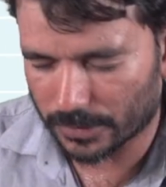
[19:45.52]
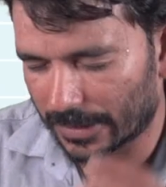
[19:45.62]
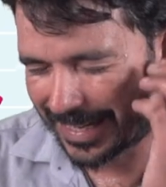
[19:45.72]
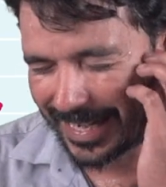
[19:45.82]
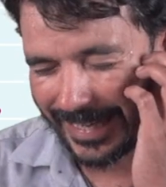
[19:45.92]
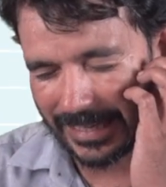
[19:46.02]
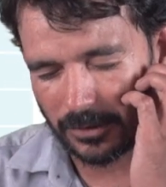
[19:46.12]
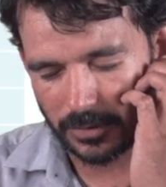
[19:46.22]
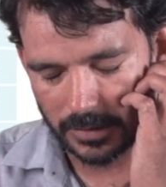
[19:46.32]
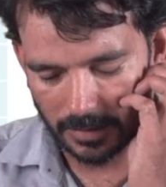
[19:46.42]
sell
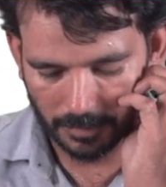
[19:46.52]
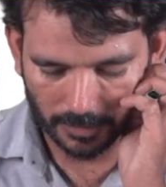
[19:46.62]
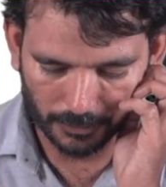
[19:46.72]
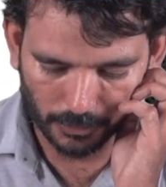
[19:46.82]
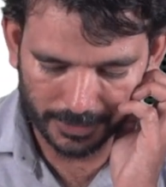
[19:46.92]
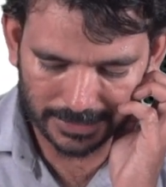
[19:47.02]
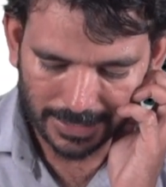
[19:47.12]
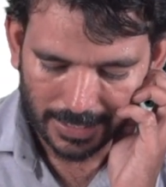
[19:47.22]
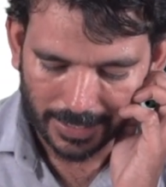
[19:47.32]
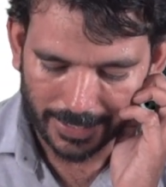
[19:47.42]
80,000 number of units
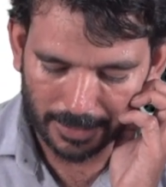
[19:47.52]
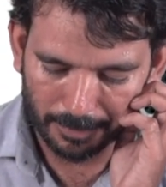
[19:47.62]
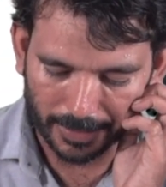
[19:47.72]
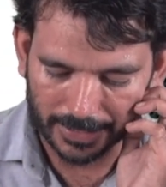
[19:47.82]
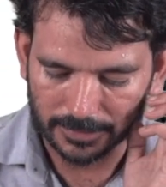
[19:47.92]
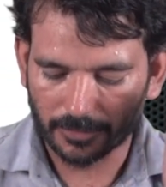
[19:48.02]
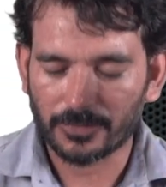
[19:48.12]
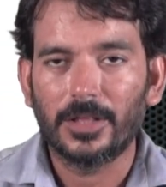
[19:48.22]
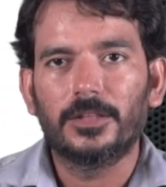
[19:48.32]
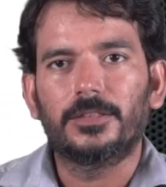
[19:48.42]
at a price of
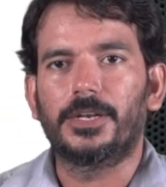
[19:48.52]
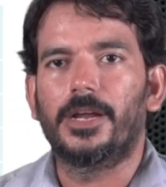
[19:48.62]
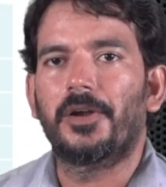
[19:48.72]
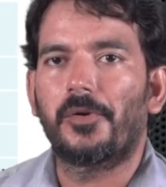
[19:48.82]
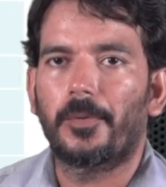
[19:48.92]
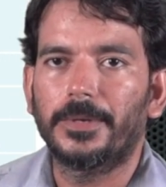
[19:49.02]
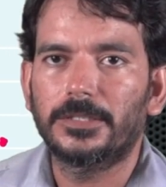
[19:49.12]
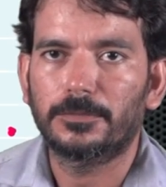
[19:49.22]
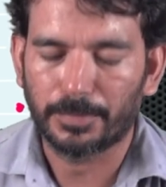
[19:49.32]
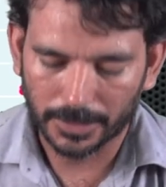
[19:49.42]
300
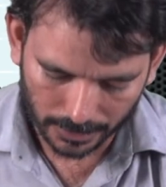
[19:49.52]
rupees per